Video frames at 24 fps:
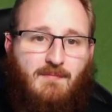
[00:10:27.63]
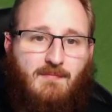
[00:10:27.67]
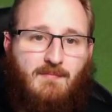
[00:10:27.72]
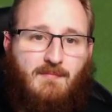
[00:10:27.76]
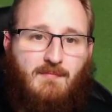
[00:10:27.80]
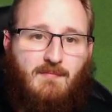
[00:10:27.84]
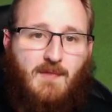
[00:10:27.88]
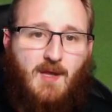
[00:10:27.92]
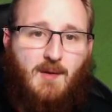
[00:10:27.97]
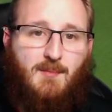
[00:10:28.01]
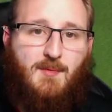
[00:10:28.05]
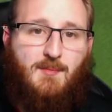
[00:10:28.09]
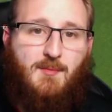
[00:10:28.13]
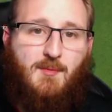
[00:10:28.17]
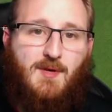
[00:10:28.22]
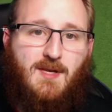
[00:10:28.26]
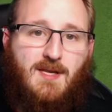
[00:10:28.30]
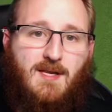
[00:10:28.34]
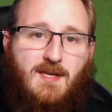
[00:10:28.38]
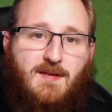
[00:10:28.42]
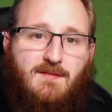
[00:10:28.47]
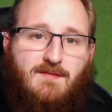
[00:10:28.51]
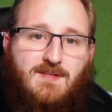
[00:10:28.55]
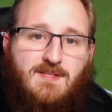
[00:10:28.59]
I mean, we
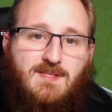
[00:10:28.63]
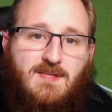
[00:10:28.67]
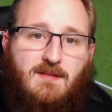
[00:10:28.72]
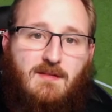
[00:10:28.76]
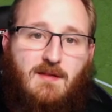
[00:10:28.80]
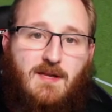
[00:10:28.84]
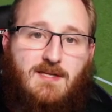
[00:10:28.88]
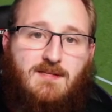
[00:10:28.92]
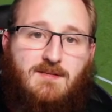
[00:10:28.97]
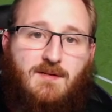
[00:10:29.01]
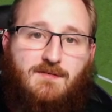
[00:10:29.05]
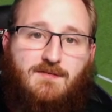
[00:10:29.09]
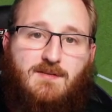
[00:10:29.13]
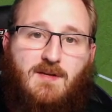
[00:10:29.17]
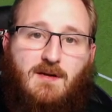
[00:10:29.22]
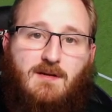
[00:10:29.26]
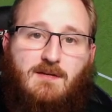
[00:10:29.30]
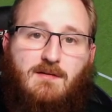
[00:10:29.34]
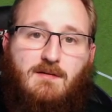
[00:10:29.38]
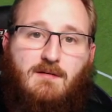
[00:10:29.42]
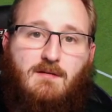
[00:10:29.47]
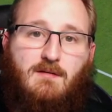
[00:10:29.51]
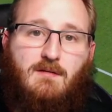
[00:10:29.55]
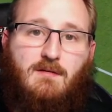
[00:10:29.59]
can even see that he's
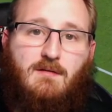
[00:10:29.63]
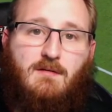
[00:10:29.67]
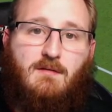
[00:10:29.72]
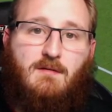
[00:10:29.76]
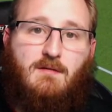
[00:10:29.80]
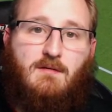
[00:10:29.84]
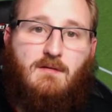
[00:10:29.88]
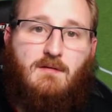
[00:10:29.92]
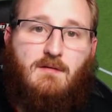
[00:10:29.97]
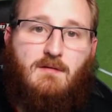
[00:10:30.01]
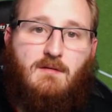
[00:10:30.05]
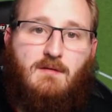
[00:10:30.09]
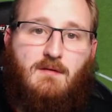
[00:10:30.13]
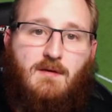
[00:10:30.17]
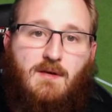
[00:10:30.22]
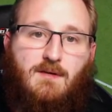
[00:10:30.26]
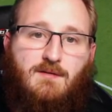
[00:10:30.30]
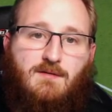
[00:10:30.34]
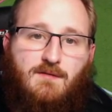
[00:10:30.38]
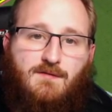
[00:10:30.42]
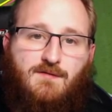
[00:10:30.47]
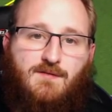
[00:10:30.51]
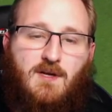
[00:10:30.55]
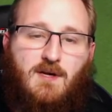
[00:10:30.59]
offside. He's
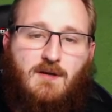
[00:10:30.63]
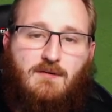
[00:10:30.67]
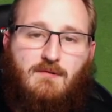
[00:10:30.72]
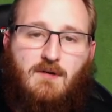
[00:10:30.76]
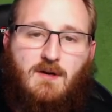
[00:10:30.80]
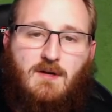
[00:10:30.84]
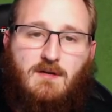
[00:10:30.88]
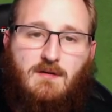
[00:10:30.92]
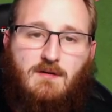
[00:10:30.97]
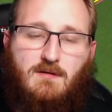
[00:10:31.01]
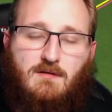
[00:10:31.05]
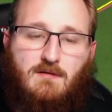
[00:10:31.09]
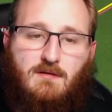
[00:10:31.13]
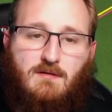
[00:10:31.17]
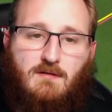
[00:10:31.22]
offside, right?